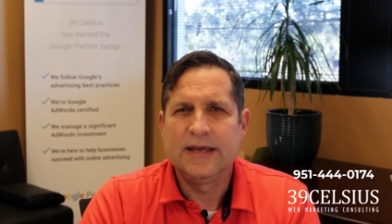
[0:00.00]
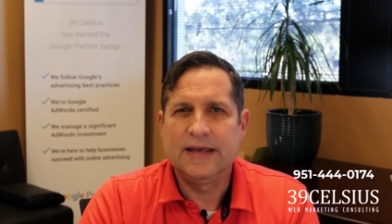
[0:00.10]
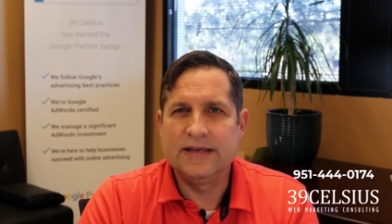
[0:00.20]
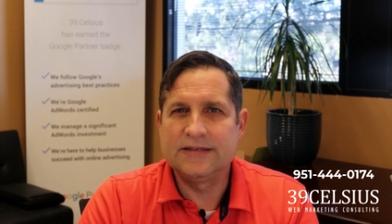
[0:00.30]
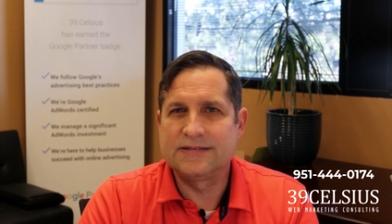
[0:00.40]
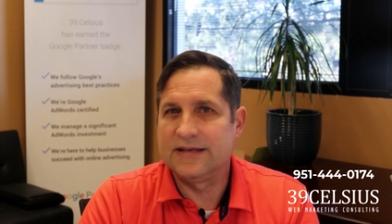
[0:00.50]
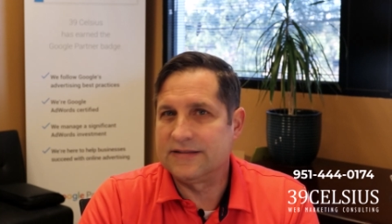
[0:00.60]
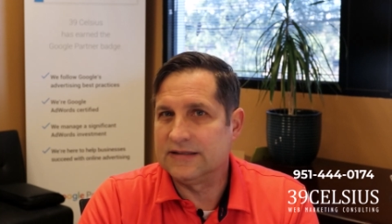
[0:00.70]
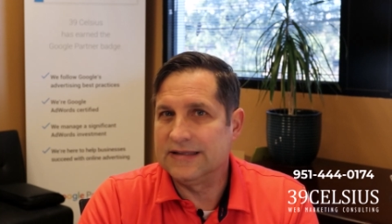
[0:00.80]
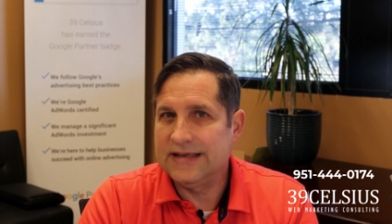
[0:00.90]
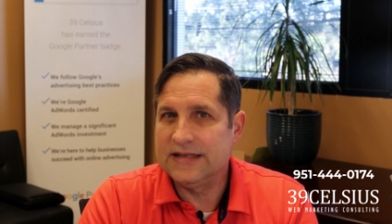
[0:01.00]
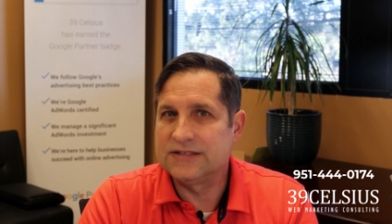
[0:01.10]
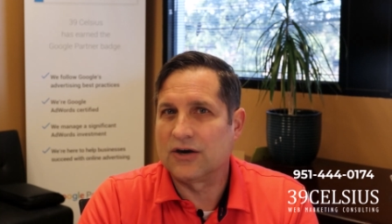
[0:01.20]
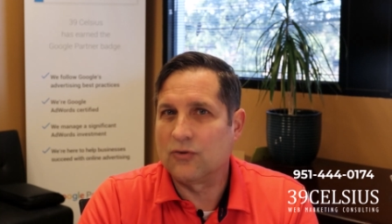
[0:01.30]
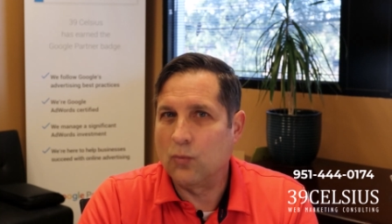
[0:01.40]
is that the
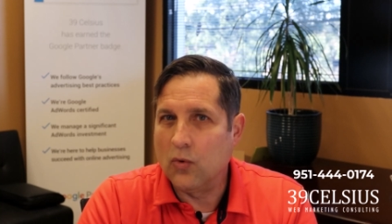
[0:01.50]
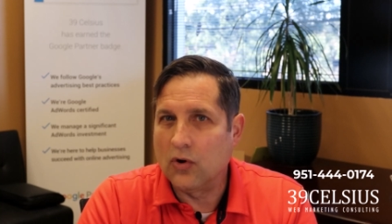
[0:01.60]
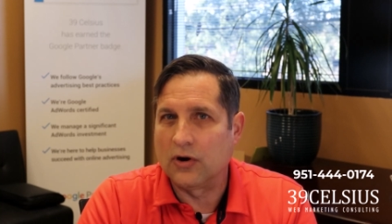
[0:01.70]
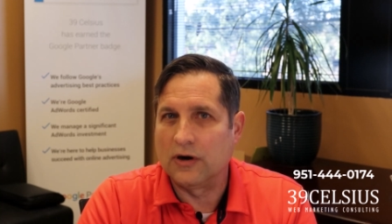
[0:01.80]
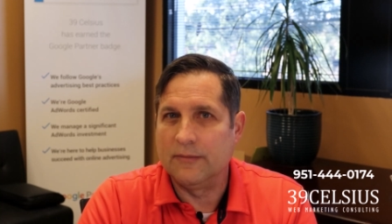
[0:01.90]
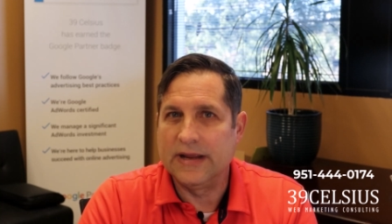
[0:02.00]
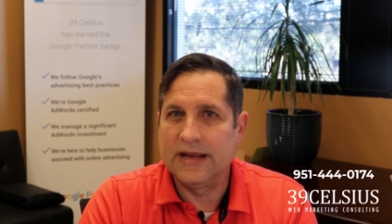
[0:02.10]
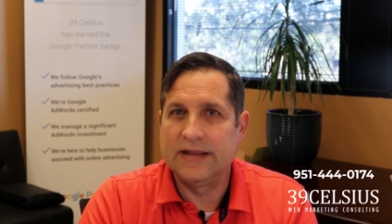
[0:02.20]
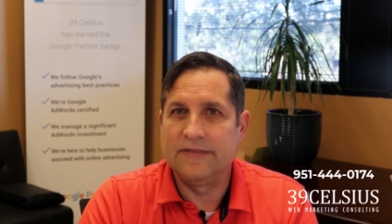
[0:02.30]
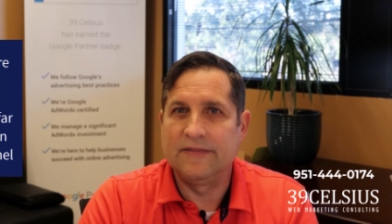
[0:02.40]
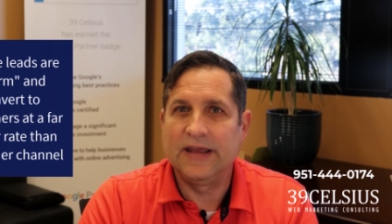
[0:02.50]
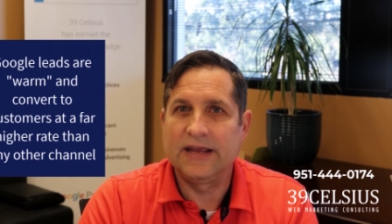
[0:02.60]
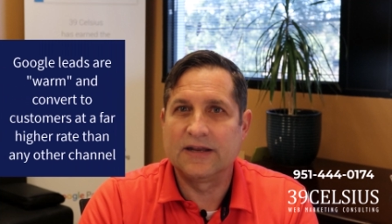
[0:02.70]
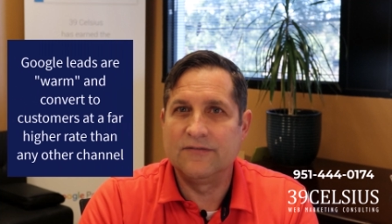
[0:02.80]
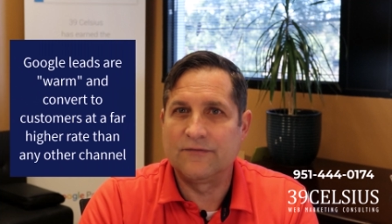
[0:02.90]
leads are warm and they
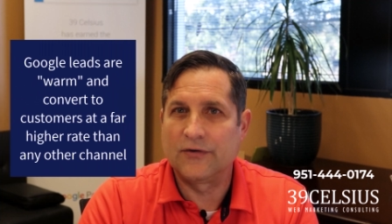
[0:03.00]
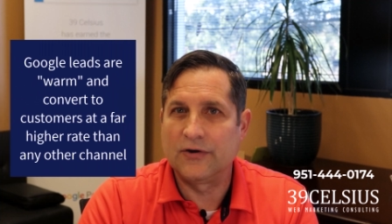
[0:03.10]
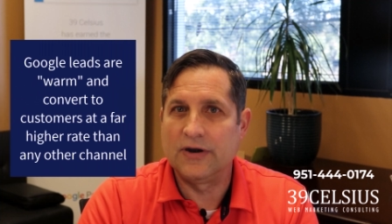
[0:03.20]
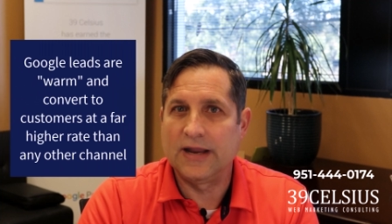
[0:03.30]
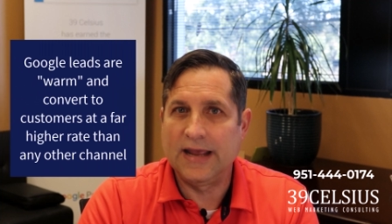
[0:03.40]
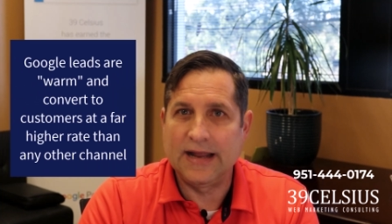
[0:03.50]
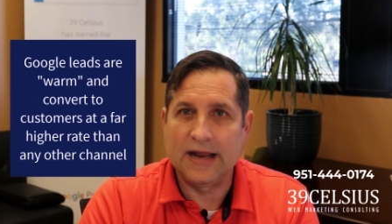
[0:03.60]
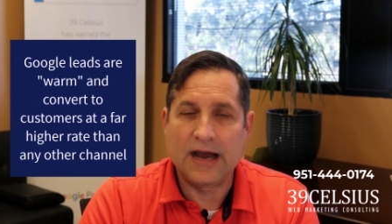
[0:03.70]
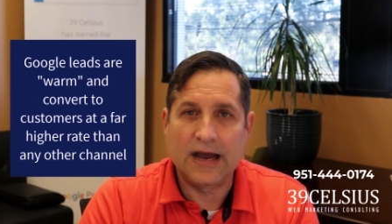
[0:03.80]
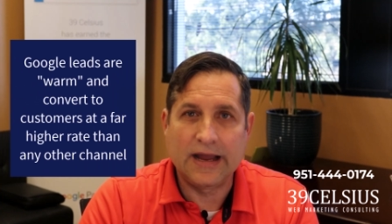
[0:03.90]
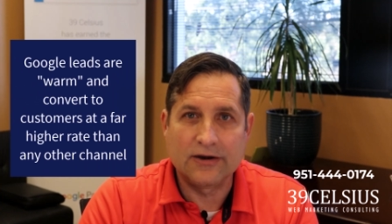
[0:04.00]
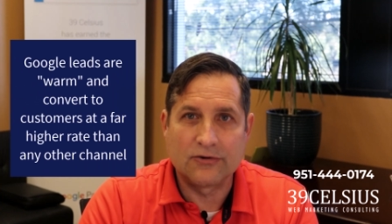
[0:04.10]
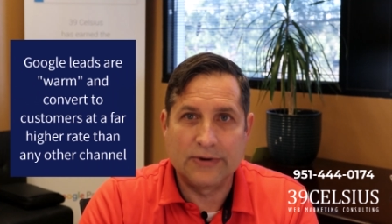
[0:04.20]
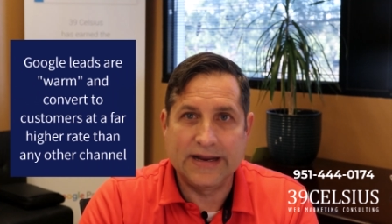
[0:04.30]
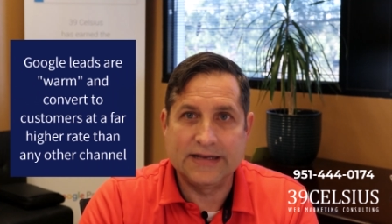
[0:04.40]
convert at higher
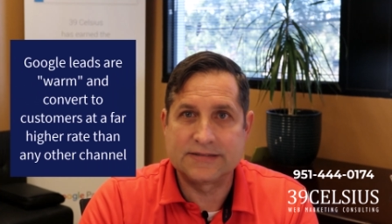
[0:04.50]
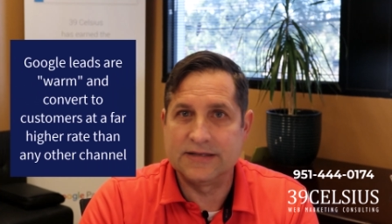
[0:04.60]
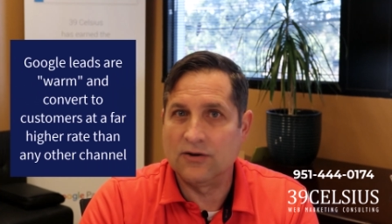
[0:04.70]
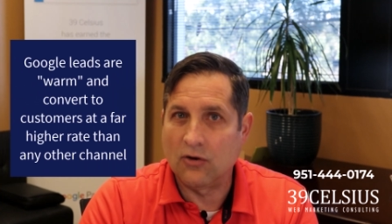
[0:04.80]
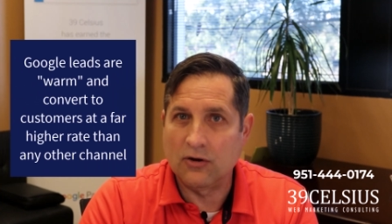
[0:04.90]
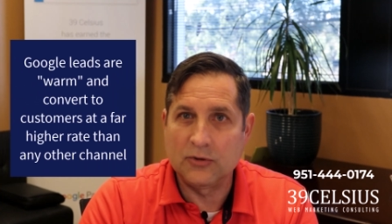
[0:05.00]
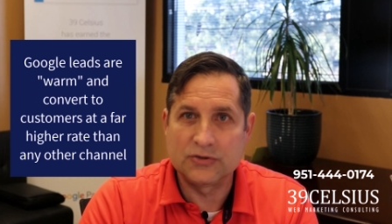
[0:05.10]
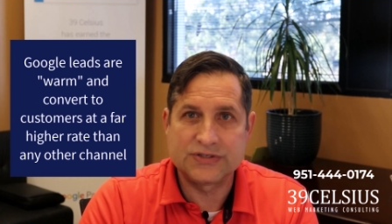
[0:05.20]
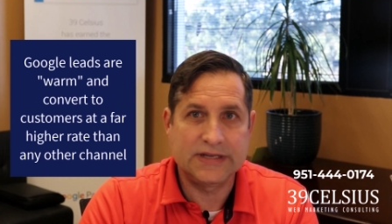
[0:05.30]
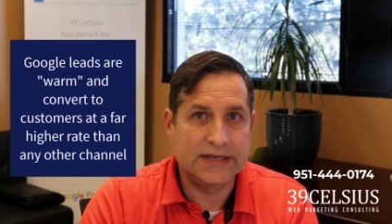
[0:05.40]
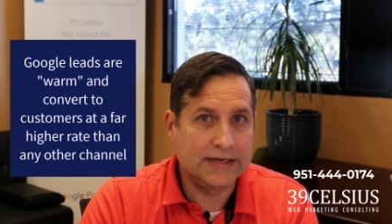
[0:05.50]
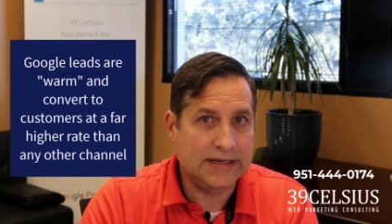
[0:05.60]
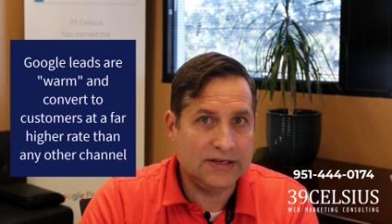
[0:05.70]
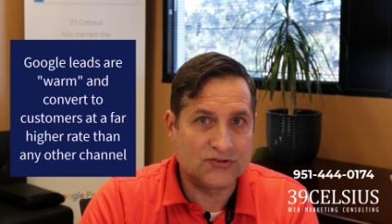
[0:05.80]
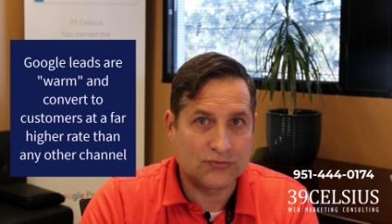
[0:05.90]
rates than almost
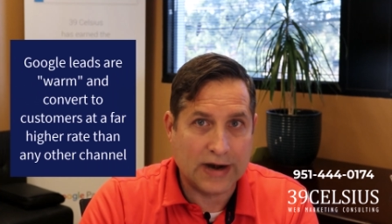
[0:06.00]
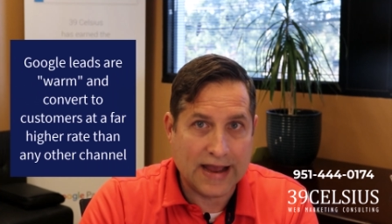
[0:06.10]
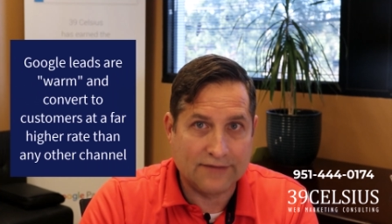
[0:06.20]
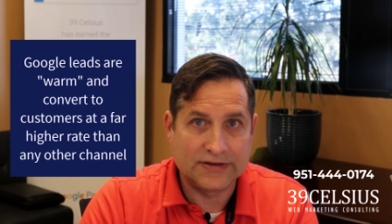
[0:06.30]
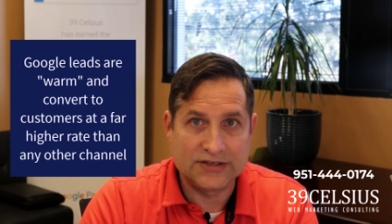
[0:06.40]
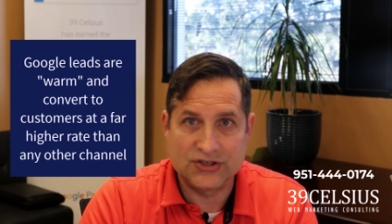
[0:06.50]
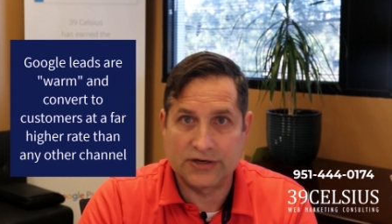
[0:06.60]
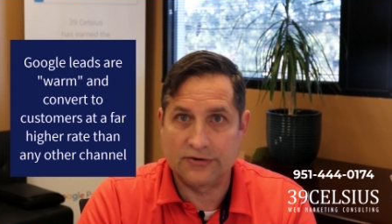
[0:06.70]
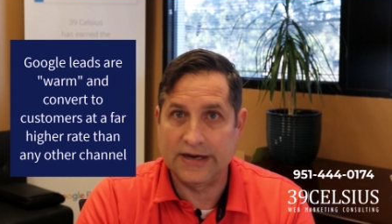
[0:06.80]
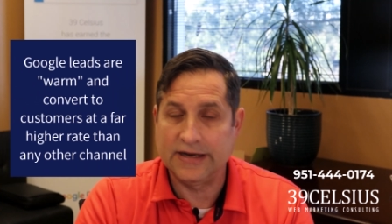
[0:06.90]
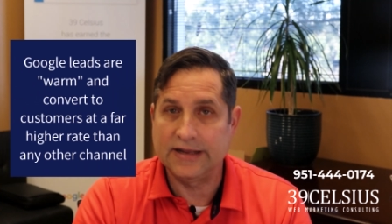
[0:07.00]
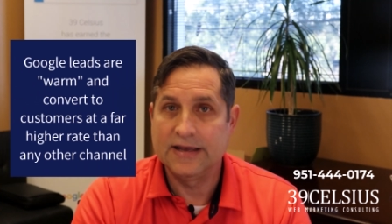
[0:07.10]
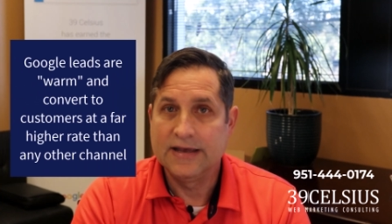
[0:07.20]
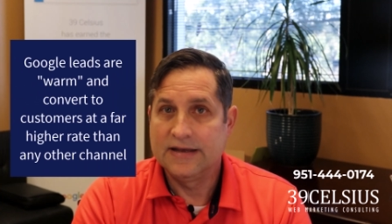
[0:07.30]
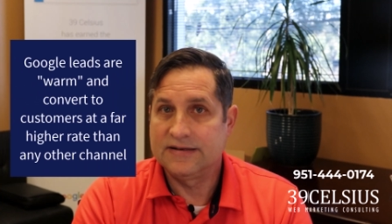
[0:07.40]
any traffic generating
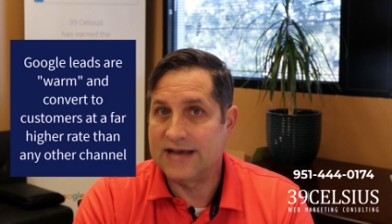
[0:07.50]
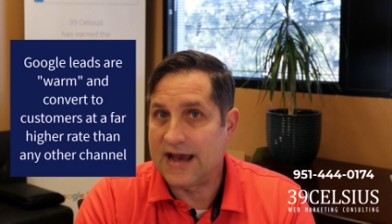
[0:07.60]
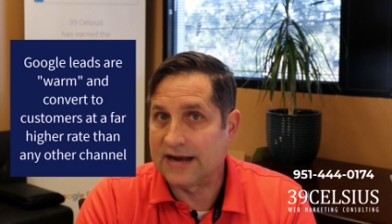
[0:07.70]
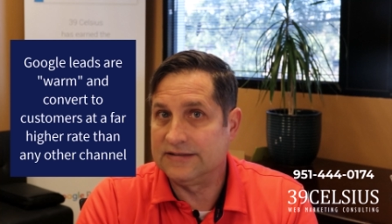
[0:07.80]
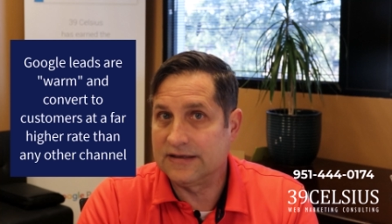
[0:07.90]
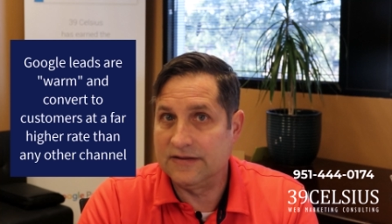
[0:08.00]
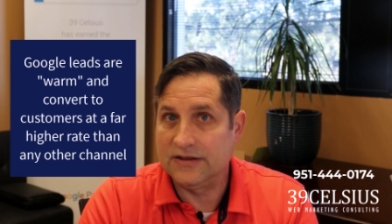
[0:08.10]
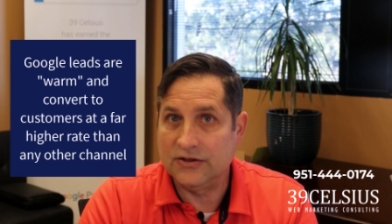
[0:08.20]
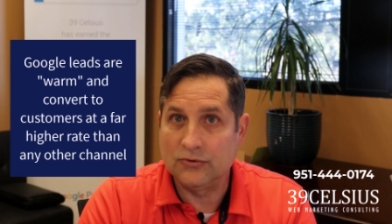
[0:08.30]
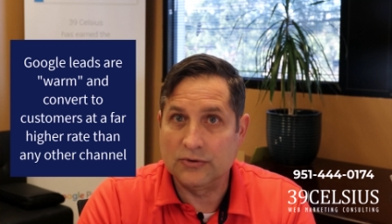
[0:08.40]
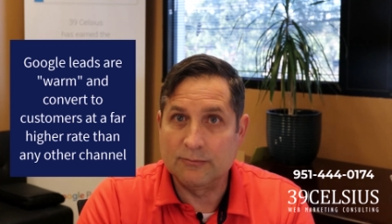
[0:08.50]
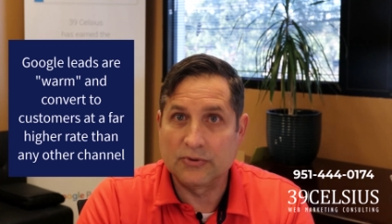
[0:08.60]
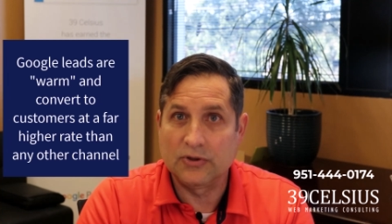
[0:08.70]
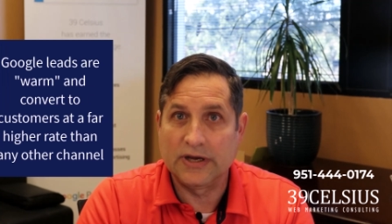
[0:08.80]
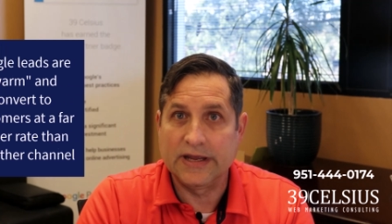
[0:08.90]
tactic that you
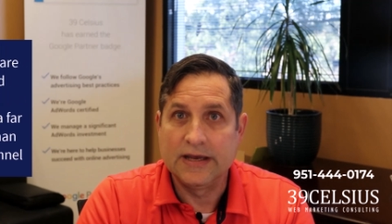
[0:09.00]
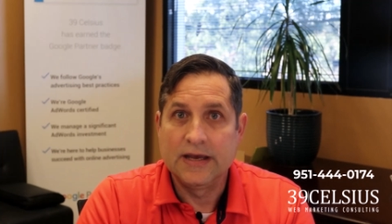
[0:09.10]
employ.